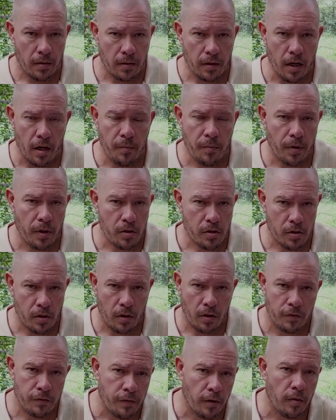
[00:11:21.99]
GoPro
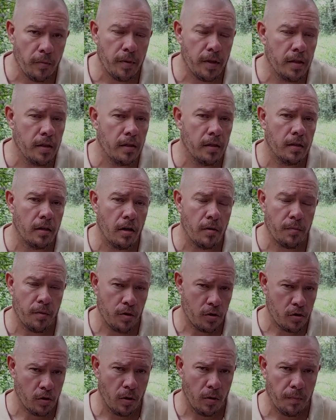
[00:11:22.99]
start filming,
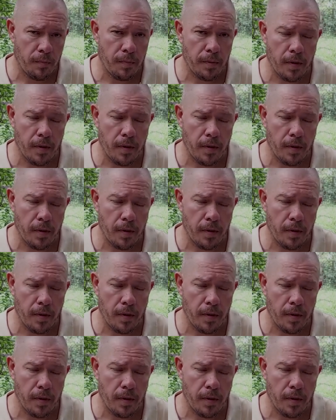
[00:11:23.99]
GoPro stop,